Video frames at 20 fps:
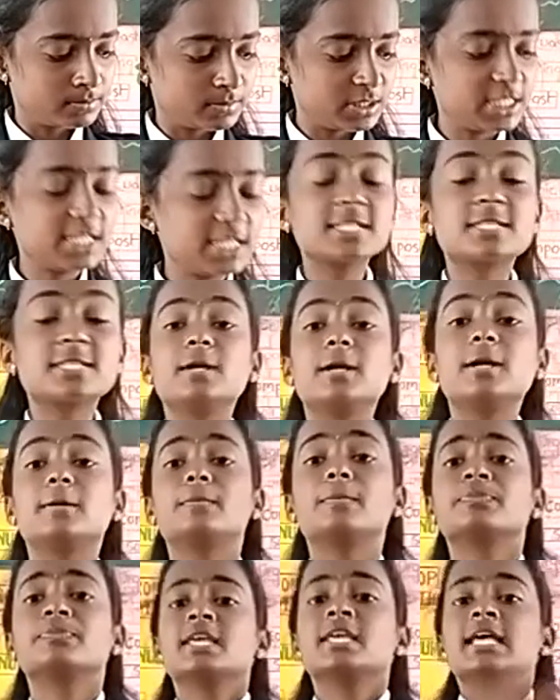Yes, madam.
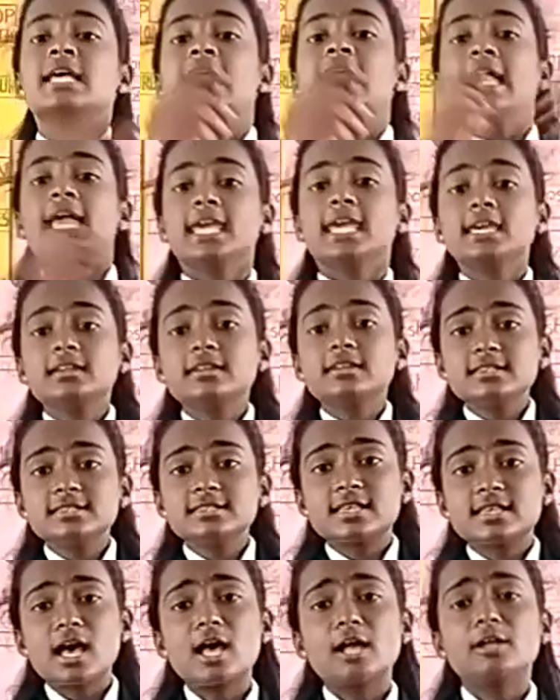Here is
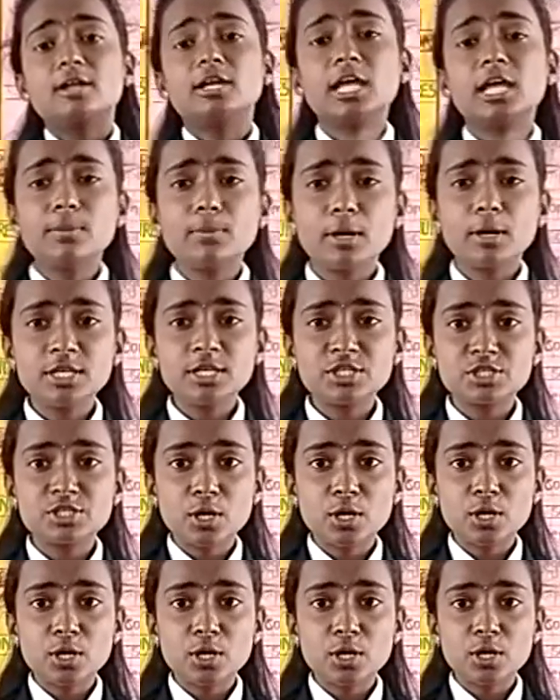the labor is
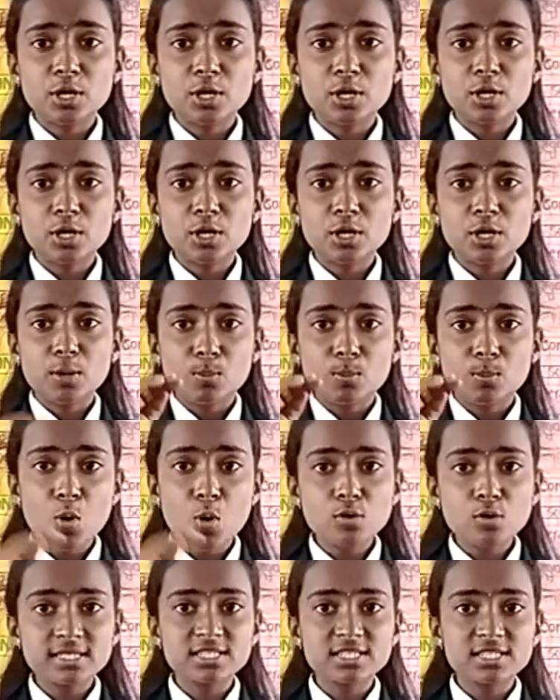the most
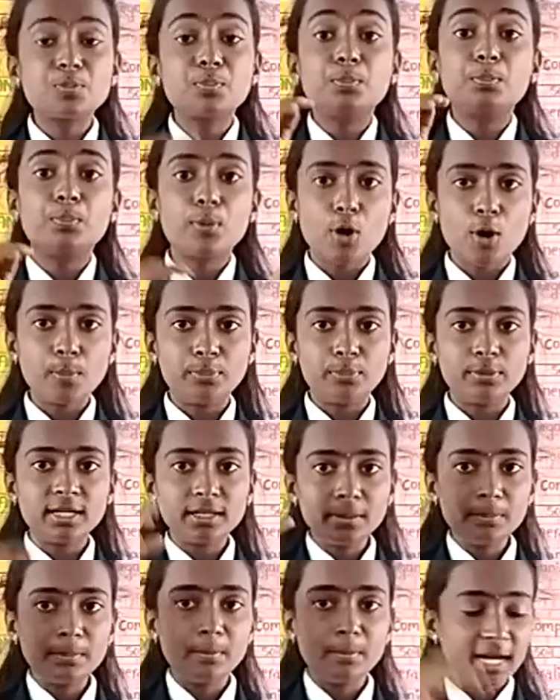popular,
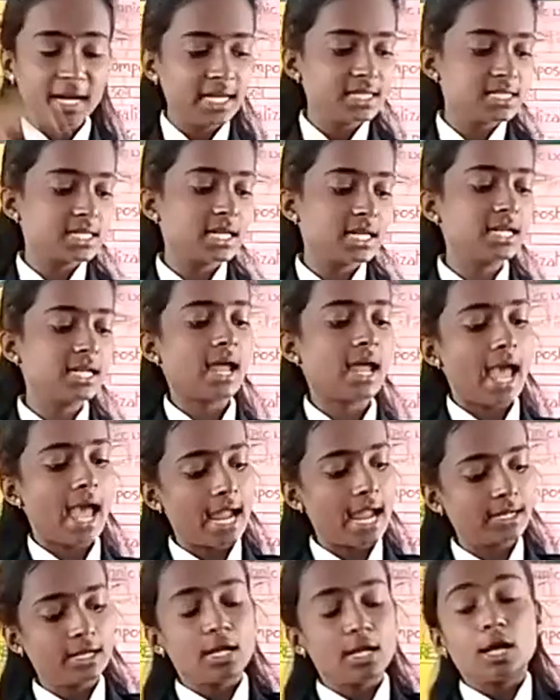maintained,
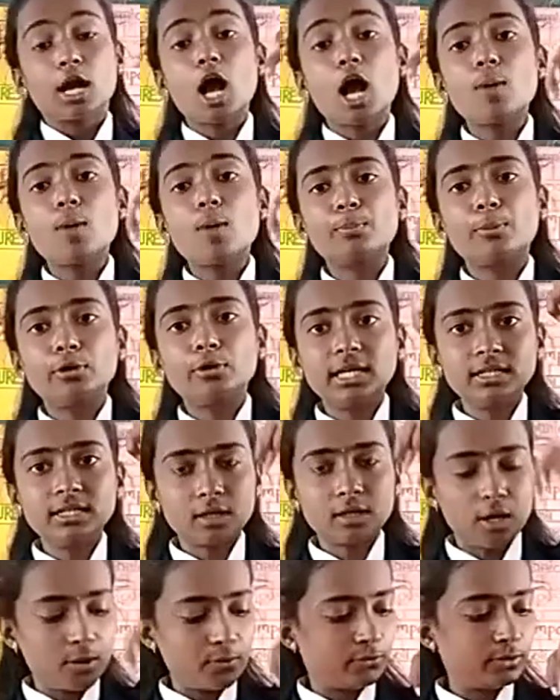and component
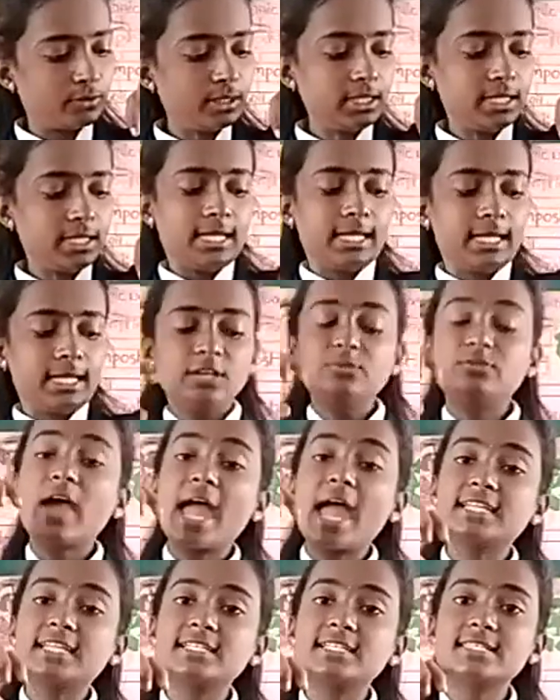of in
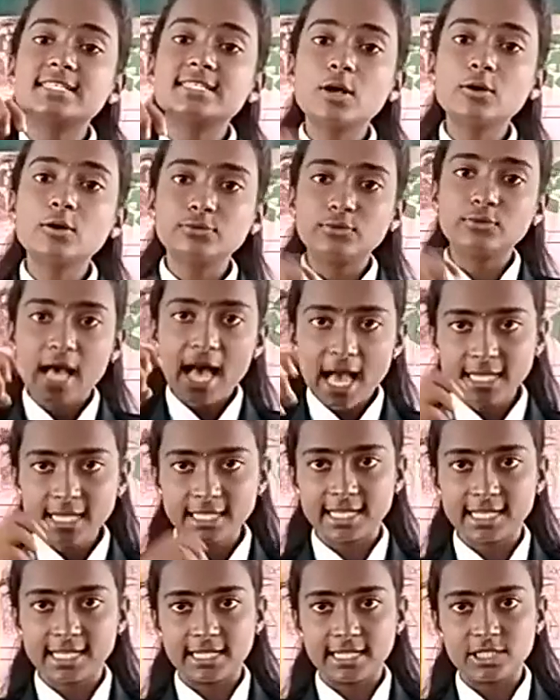factors of
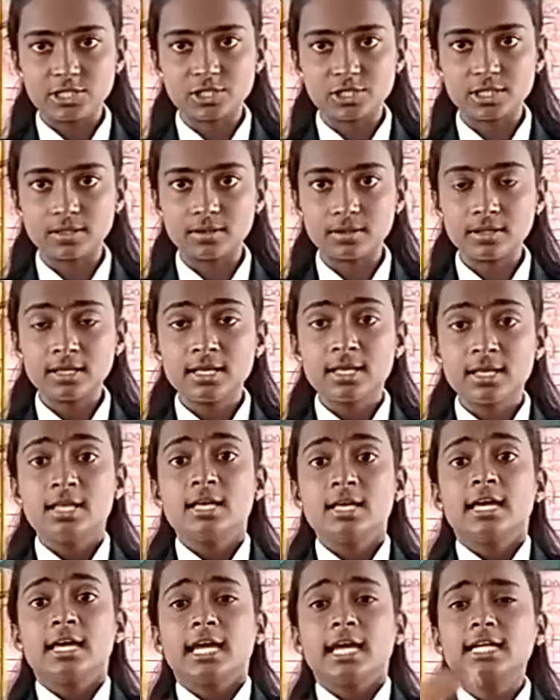agriculture.
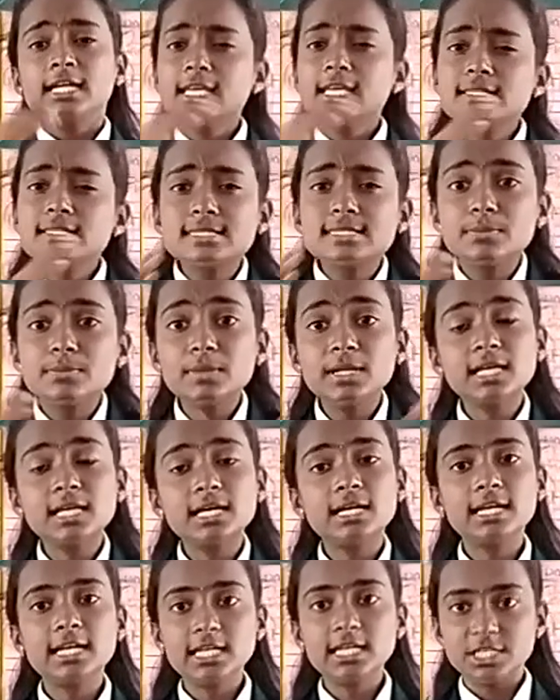It is
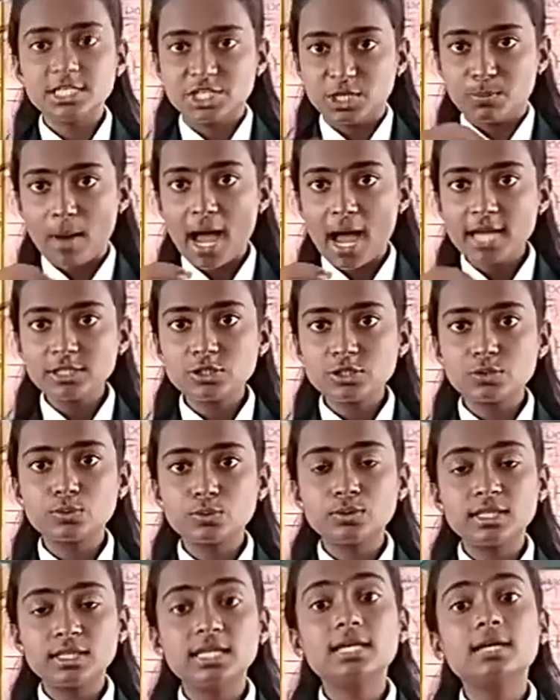similarly demand to
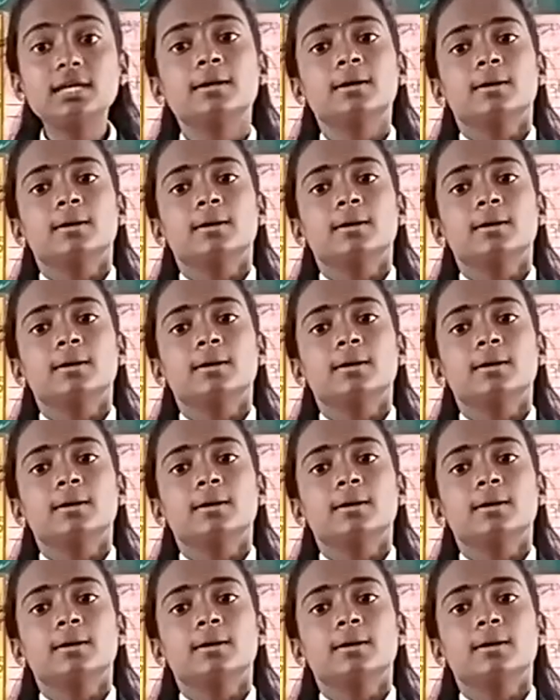the